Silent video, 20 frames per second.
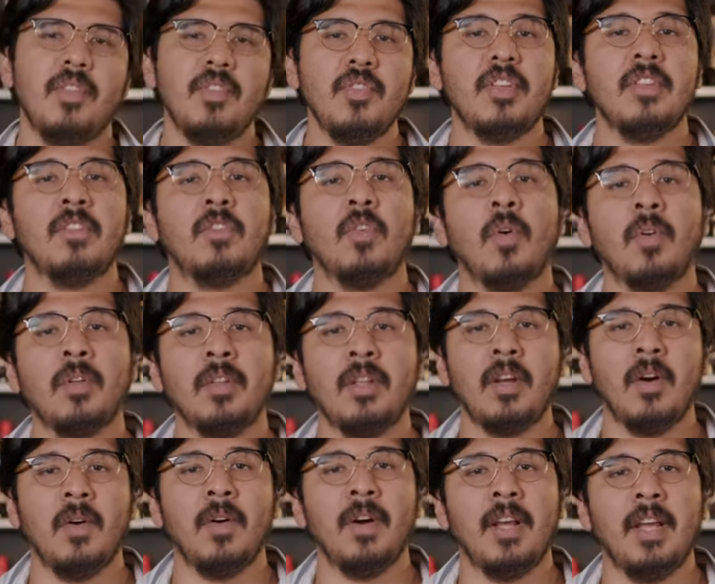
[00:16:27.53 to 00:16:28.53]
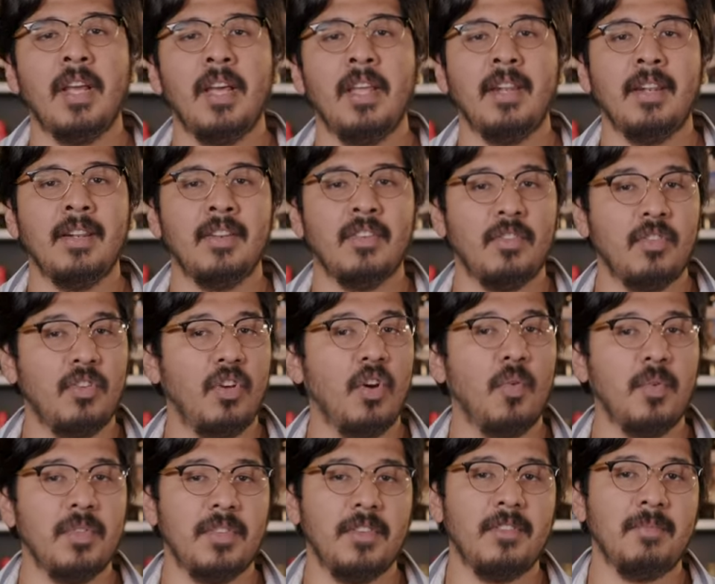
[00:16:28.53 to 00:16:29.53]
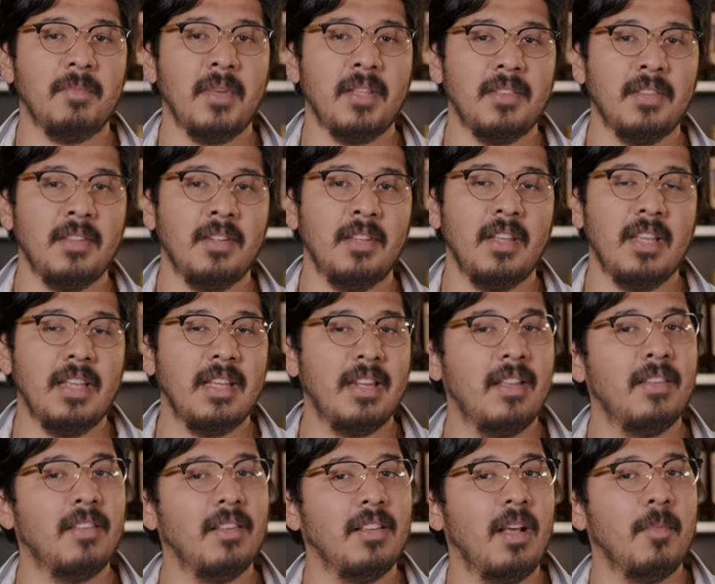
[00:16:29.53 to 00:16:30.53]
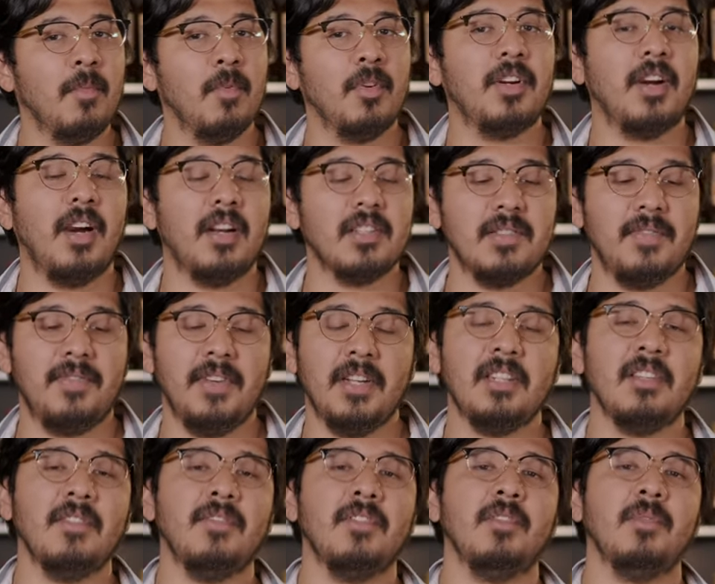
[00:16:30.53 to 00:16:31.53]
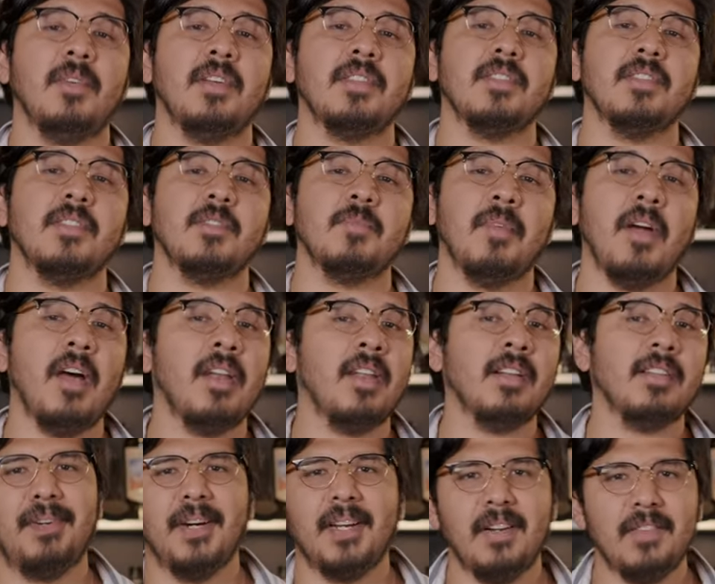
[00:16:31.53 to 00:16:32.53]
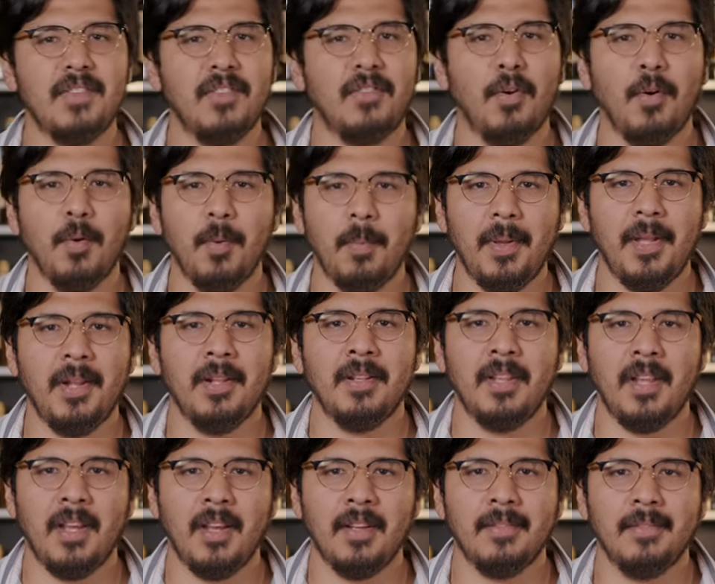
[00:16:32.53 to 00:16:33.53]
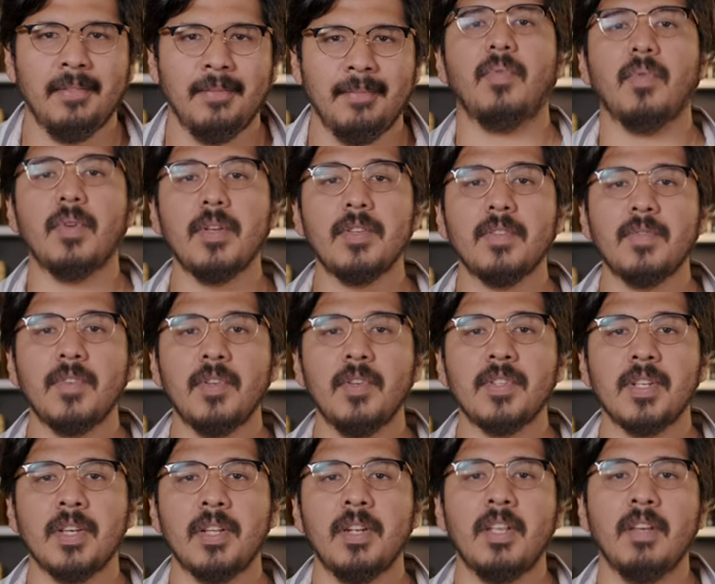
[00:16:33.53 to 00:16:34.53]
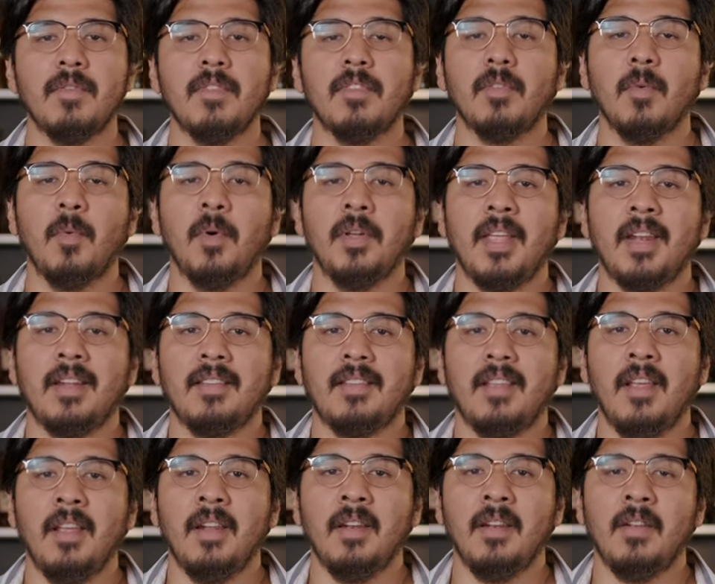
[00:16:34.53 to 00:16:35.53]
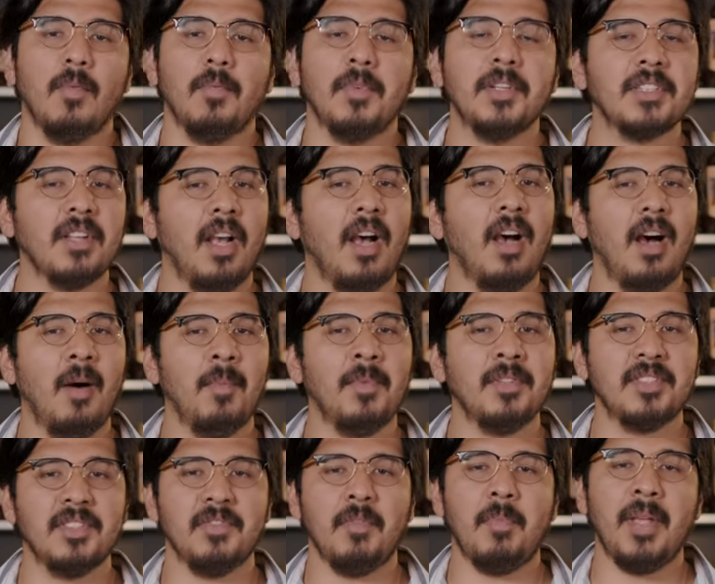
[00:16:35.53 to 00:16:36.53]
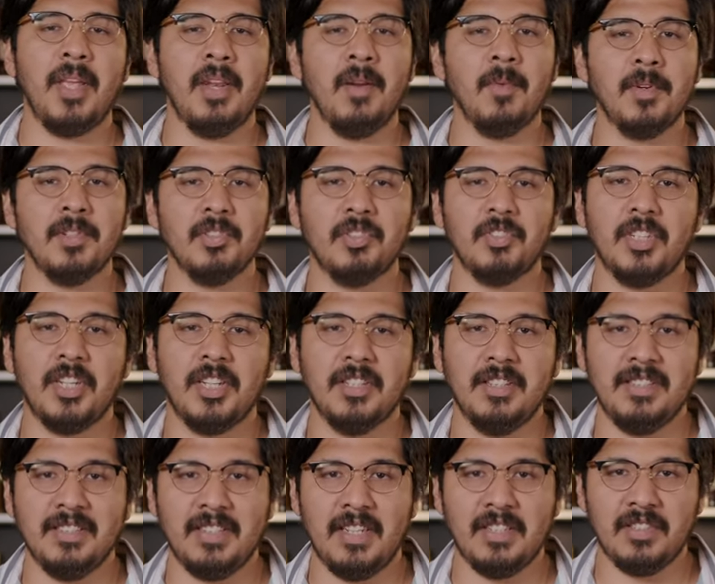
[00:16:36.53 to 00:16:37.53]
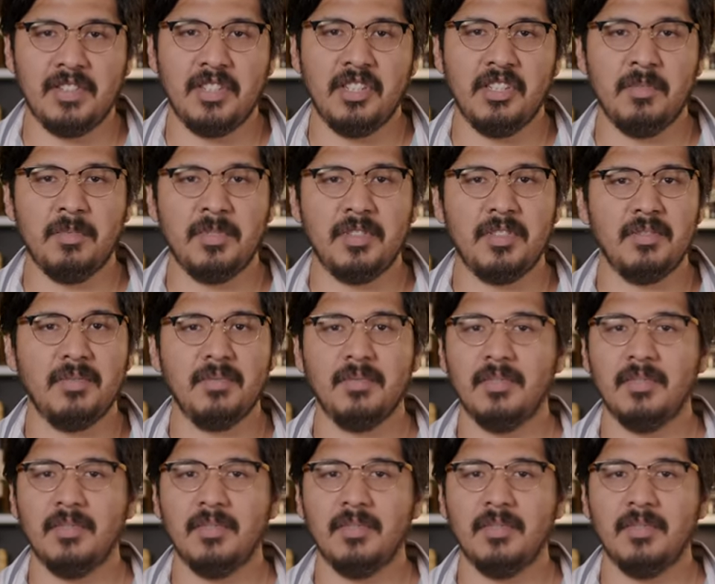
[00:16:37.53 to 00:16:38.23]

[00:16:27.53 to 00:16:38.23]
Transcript: then you can totally go ahead and go with this method. It is a lot more cost effective than the rest of these products, but it's a total pain in the ass. For ease of use, I'm gonna give this a one out of 10. We saw how much of a pain it was to cut these ice cubes